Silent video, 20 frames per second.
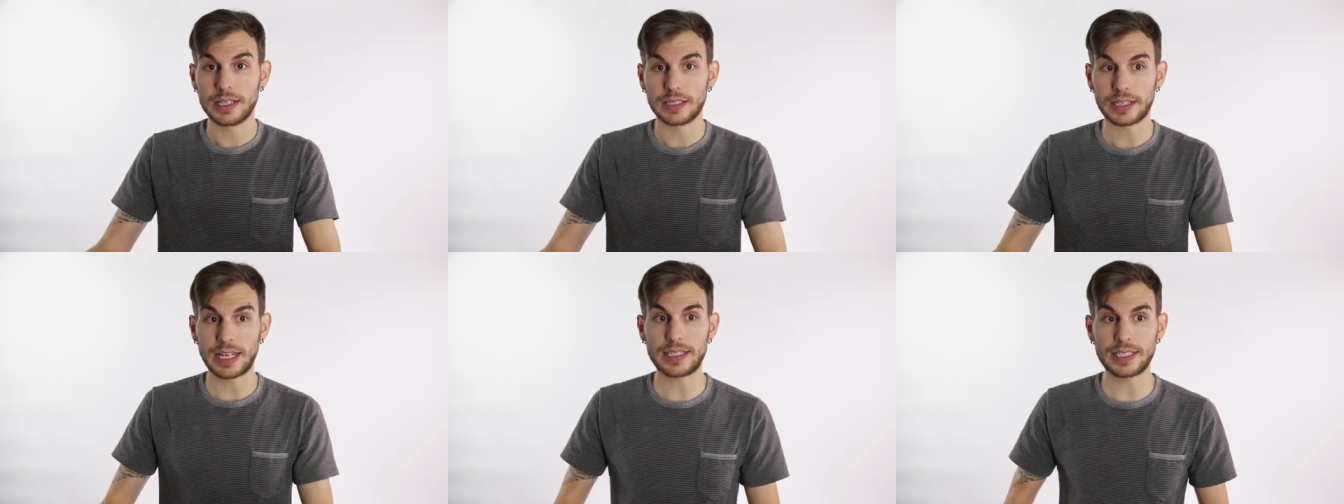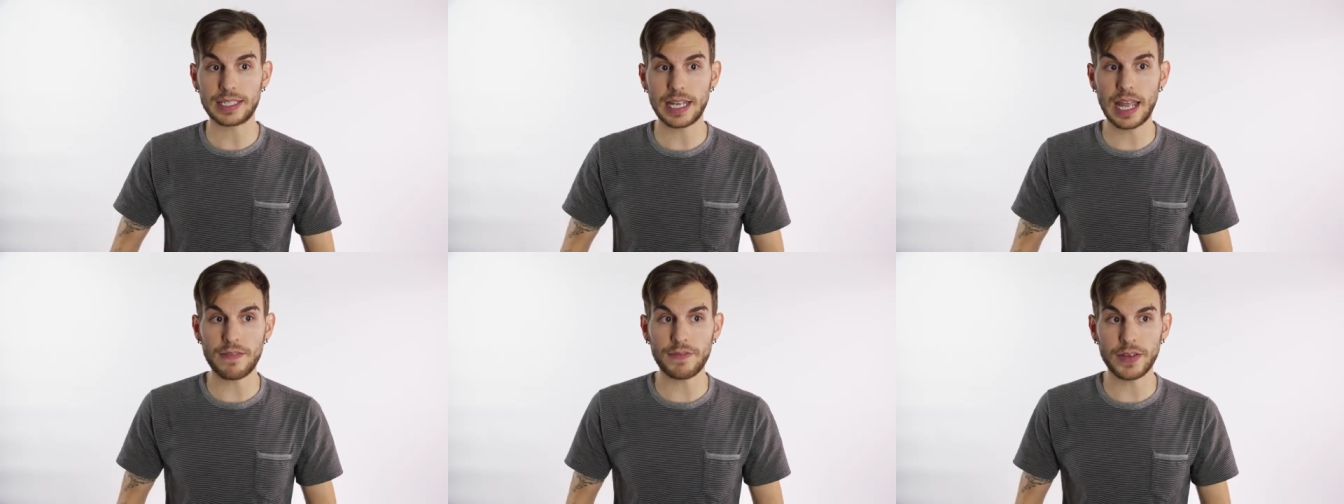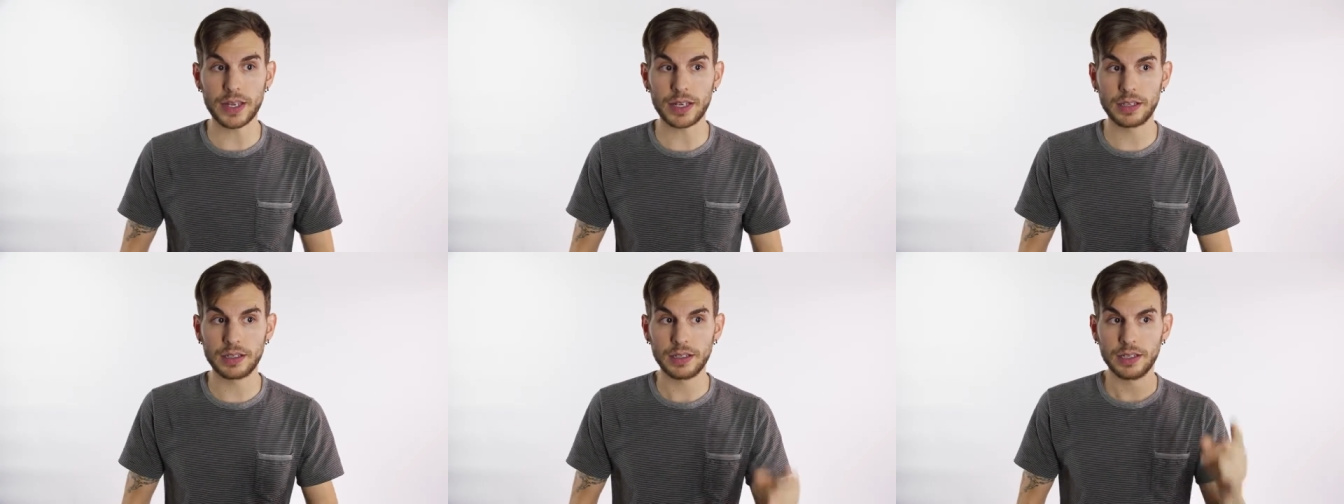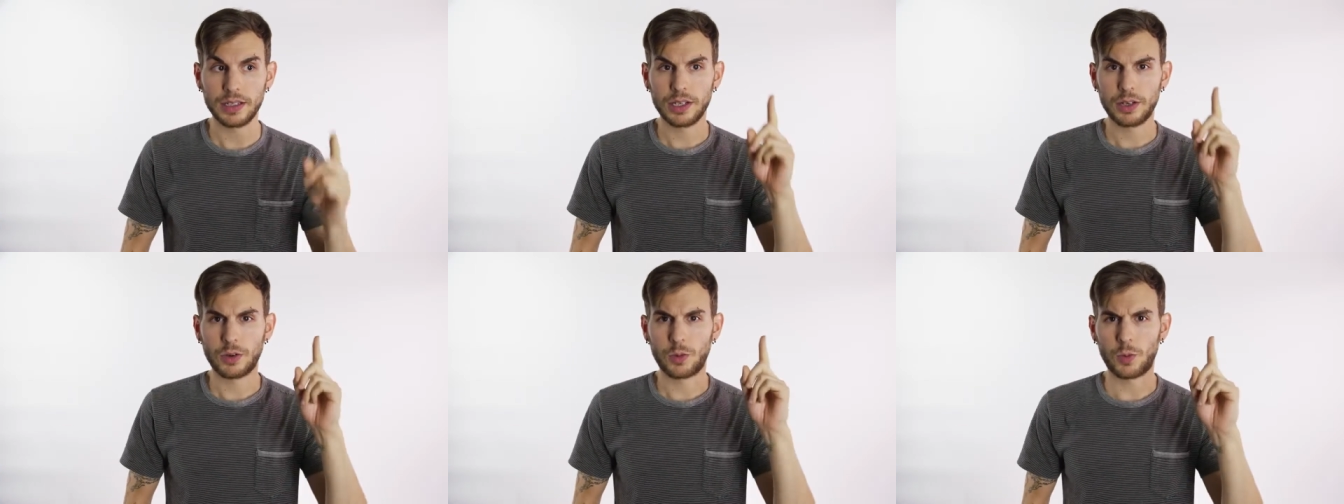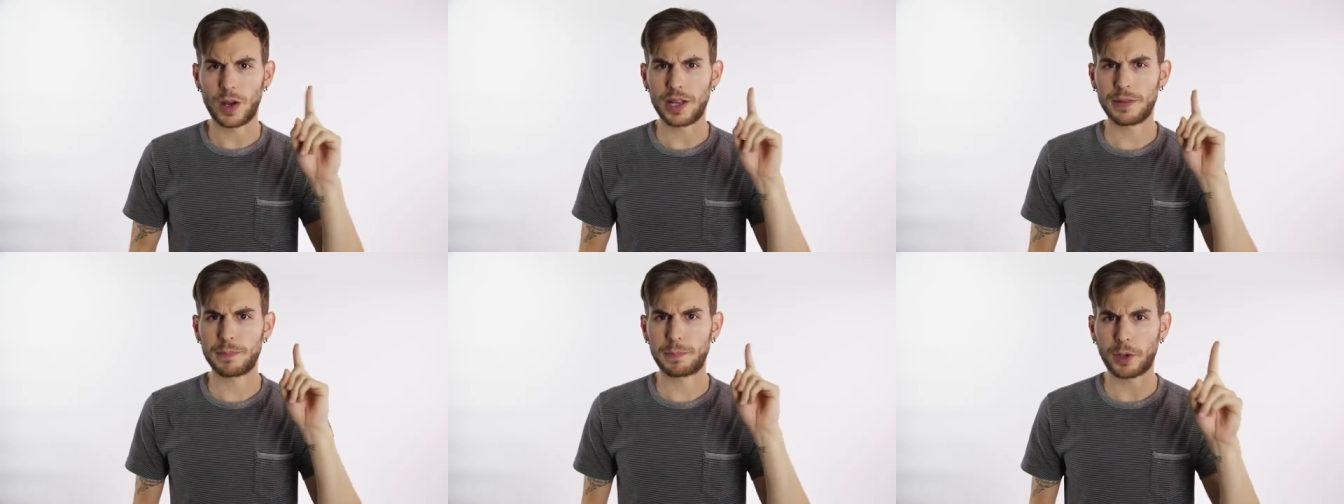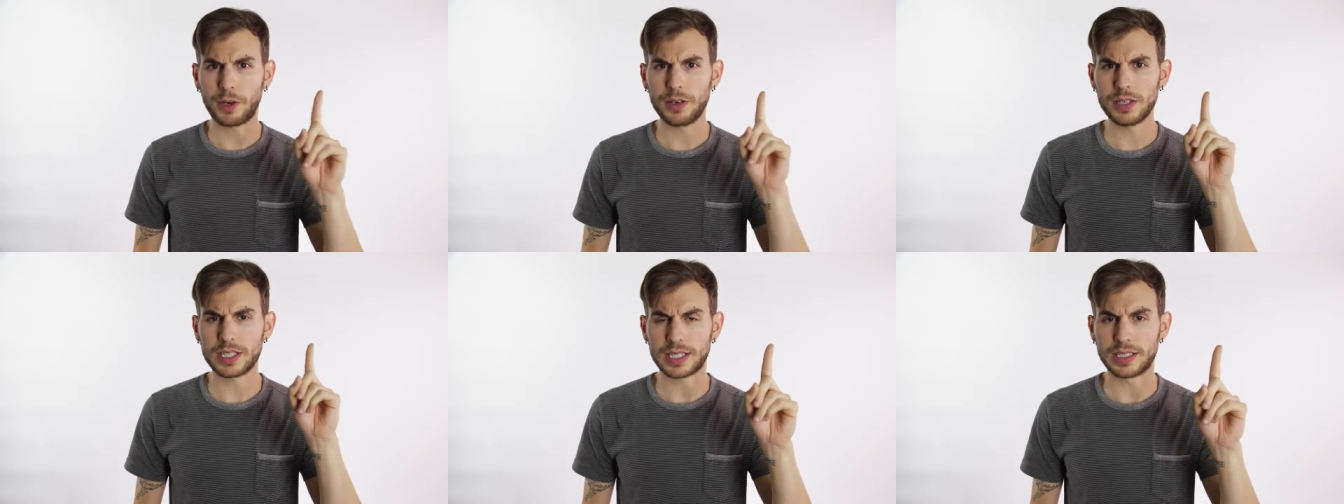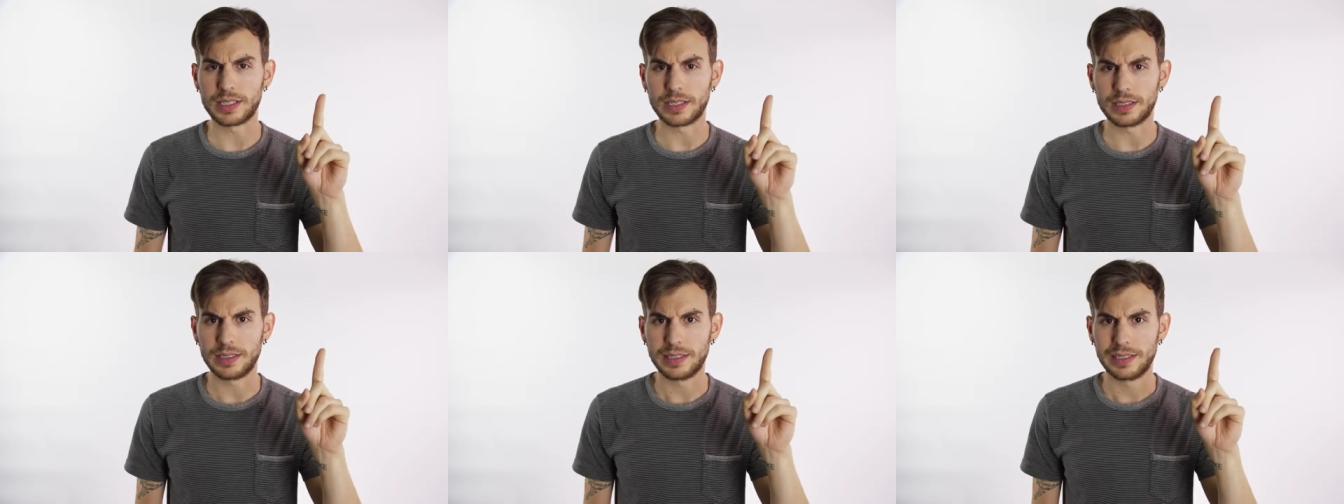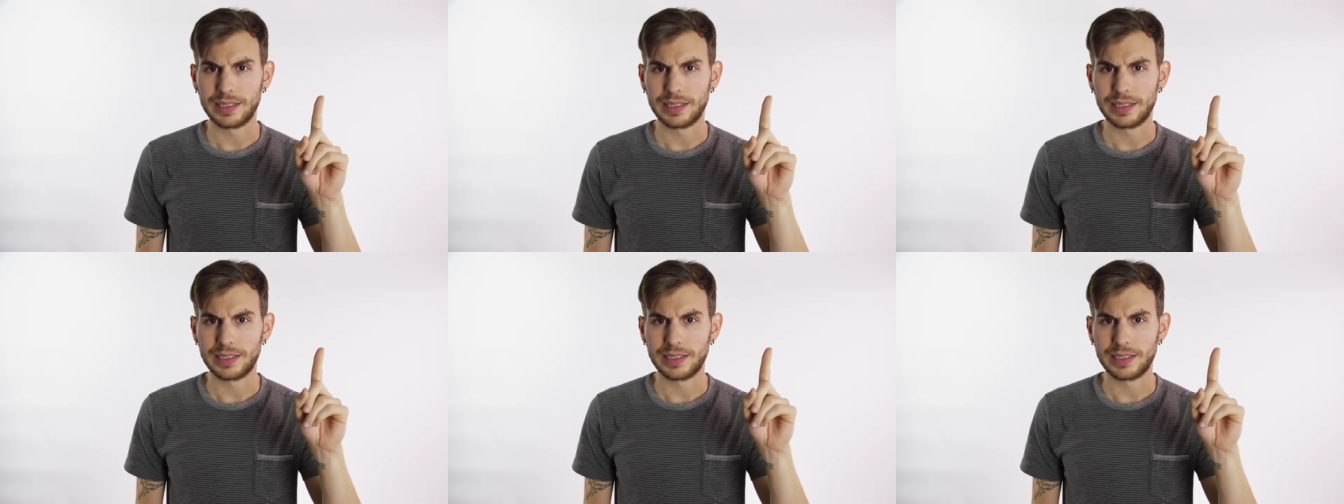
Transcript: like saving one person,